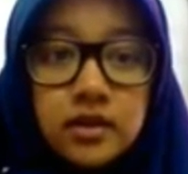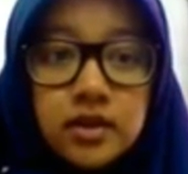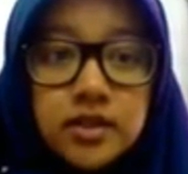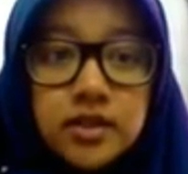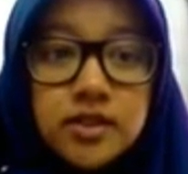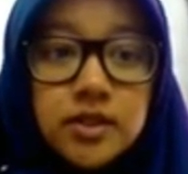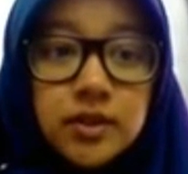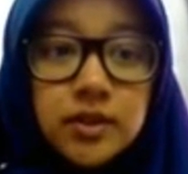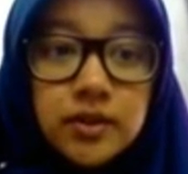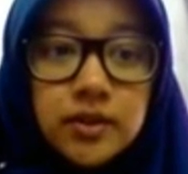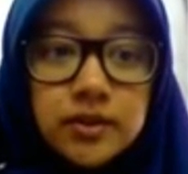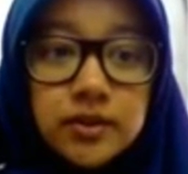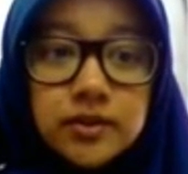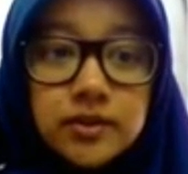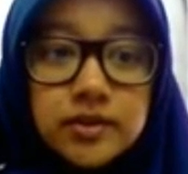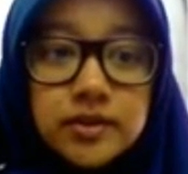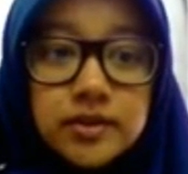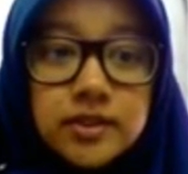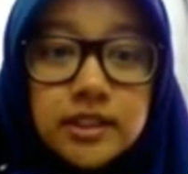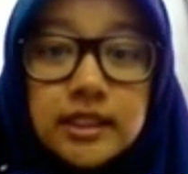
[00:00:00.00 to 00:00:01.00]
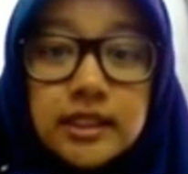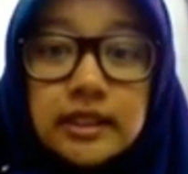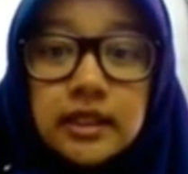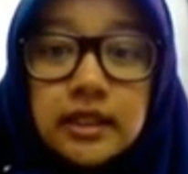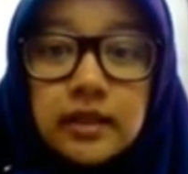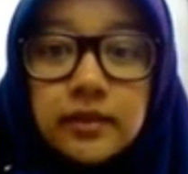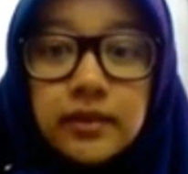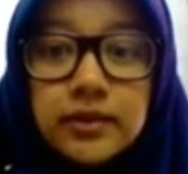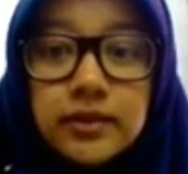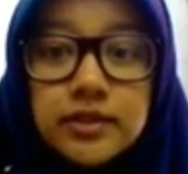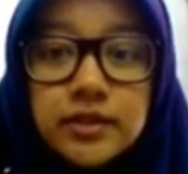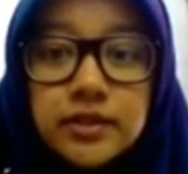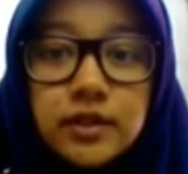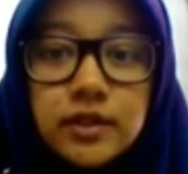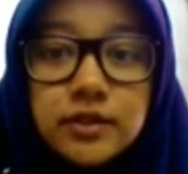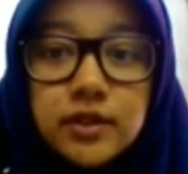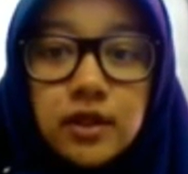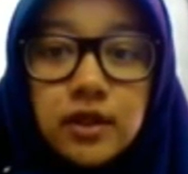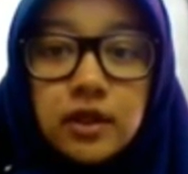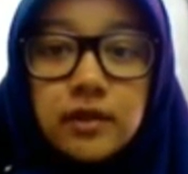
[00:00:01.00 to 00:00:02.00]
So today I'm going to
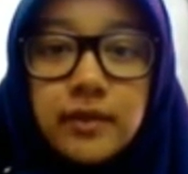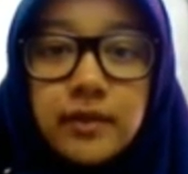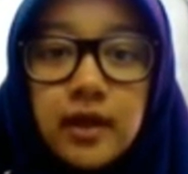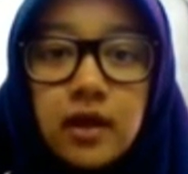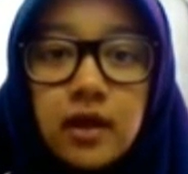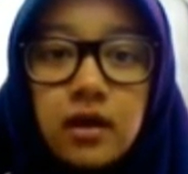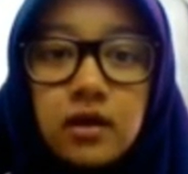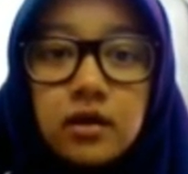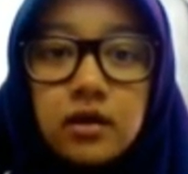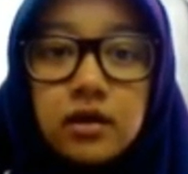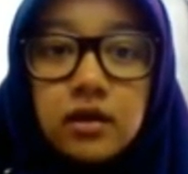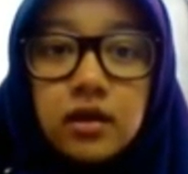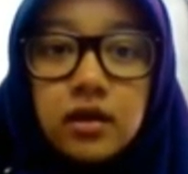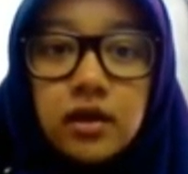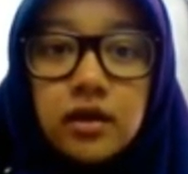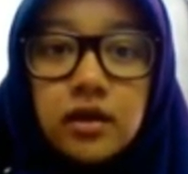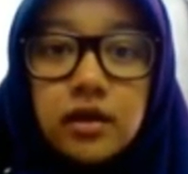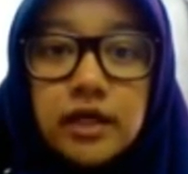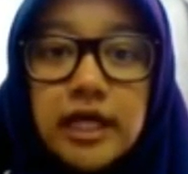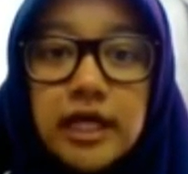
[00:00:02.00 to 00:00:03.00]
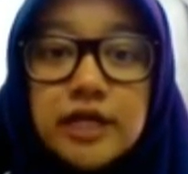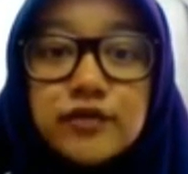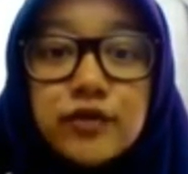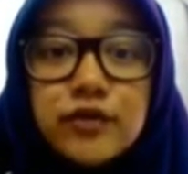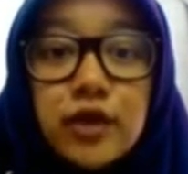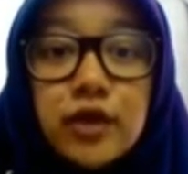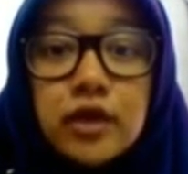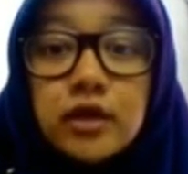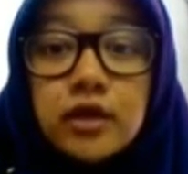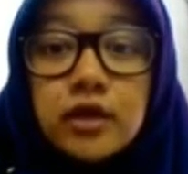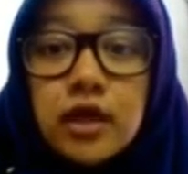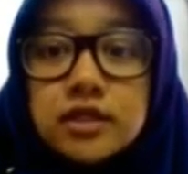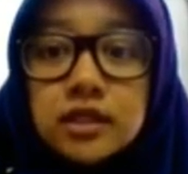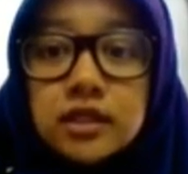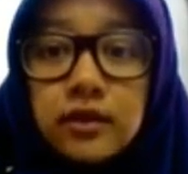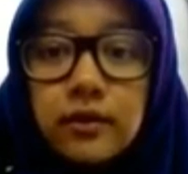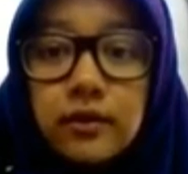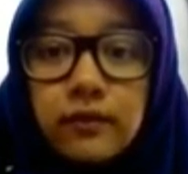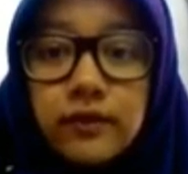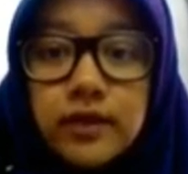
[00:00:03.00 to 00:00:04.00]
talk about cash flow and costing
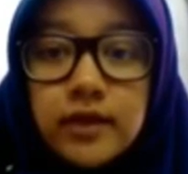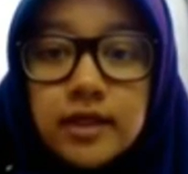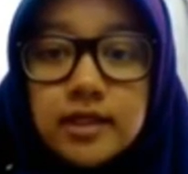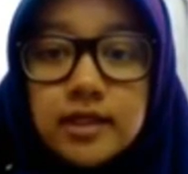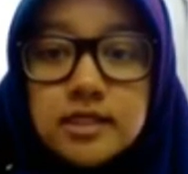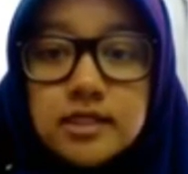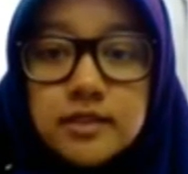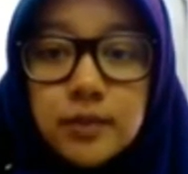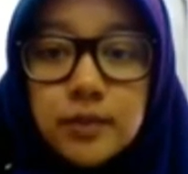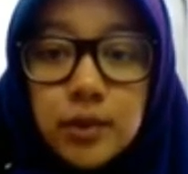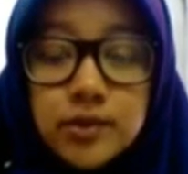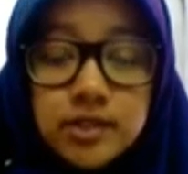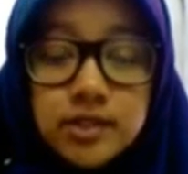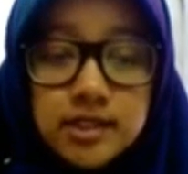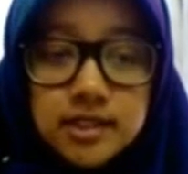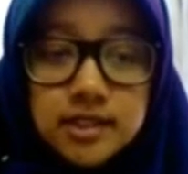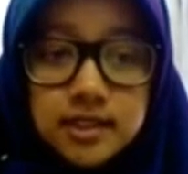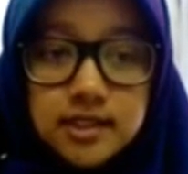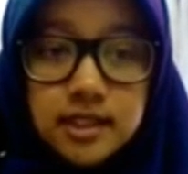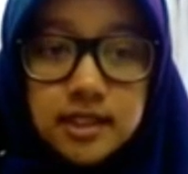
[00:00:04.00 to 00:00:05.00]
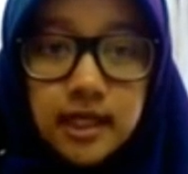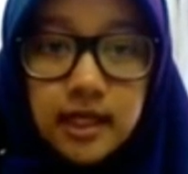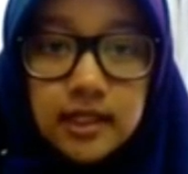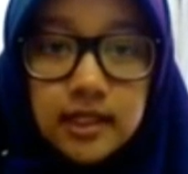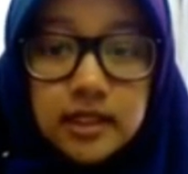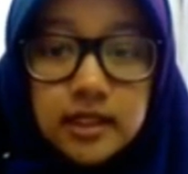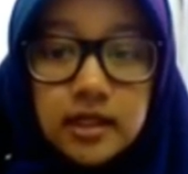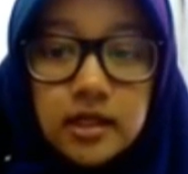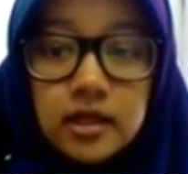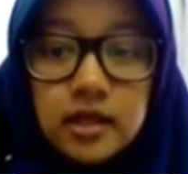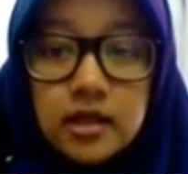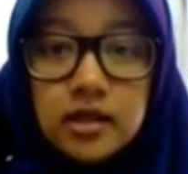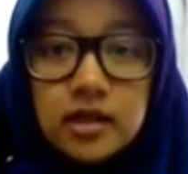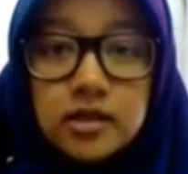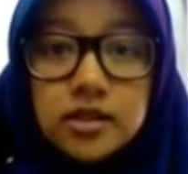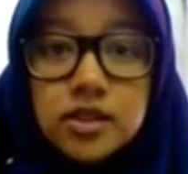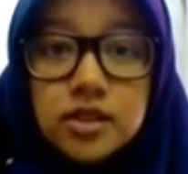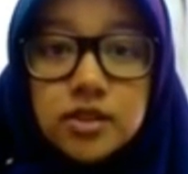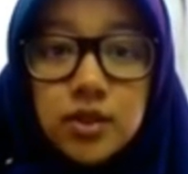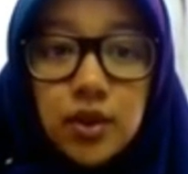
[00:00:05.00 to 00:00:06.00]
of this process design.
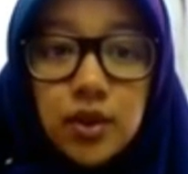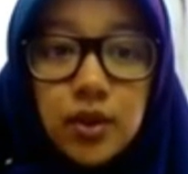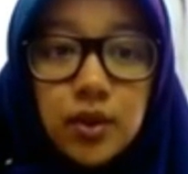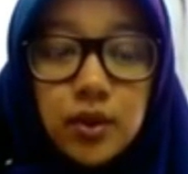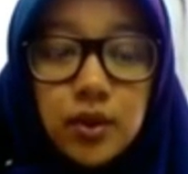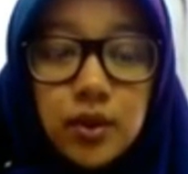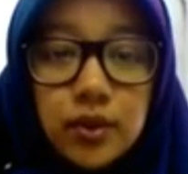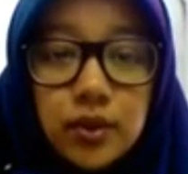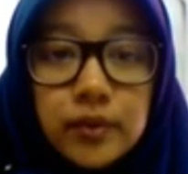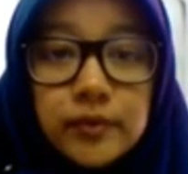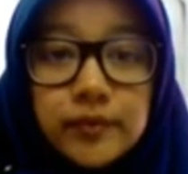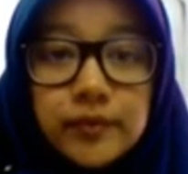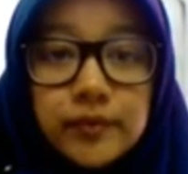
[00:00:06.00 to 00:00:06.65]
So